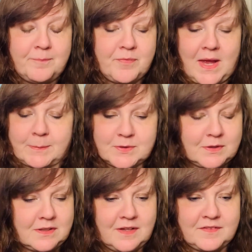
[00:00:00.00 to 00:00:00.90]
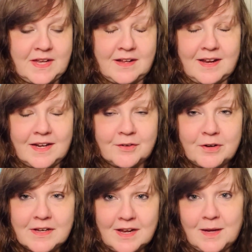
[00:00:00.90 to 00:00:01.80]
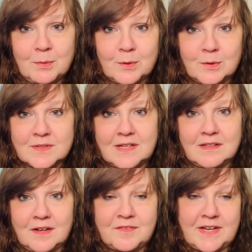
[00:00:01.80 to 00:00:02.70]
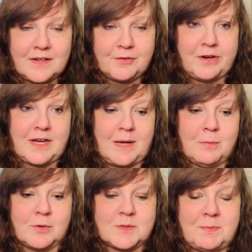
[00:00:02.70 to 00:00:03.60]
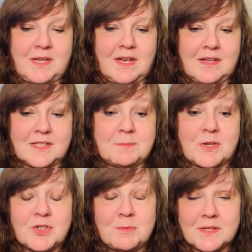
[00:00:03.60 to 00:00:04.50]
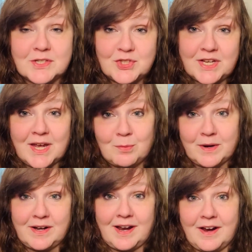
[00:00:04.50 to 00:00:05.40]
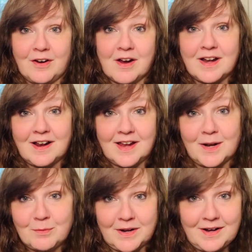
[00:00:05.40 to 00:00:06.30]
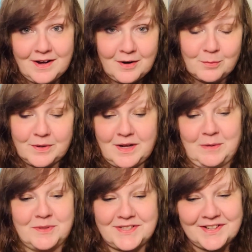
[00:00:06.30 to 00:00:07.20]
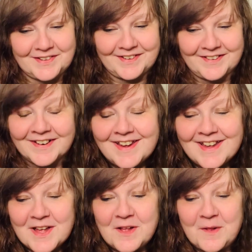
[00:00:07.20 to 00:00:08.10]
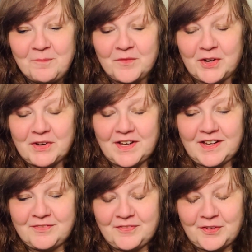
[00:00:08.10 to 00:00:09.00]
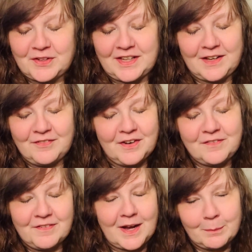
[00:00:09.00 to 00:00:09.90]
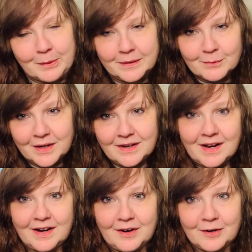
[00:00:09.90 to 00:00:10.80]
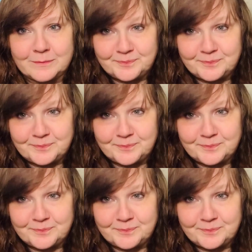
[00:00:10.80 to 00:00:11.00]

Absolutely loved that. Anne of Green Gables. I loved Anne of Green Gables, especially because she had red hair, and I had red hair when I was younger. Very vibrant red hair.